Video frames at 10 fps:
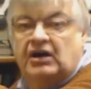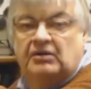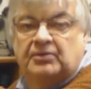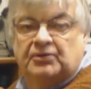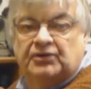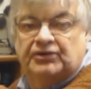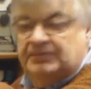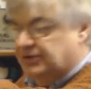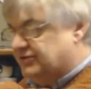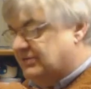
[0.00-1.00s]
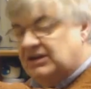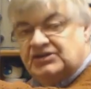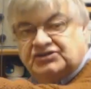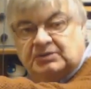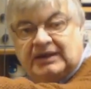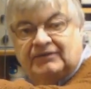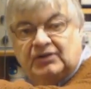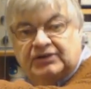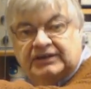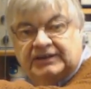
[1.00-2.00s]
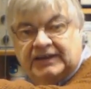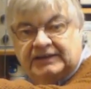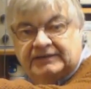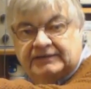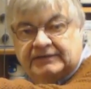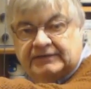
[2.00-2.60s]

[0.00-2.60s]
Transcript: of hardboard on the bottom. Shall we have a look in there?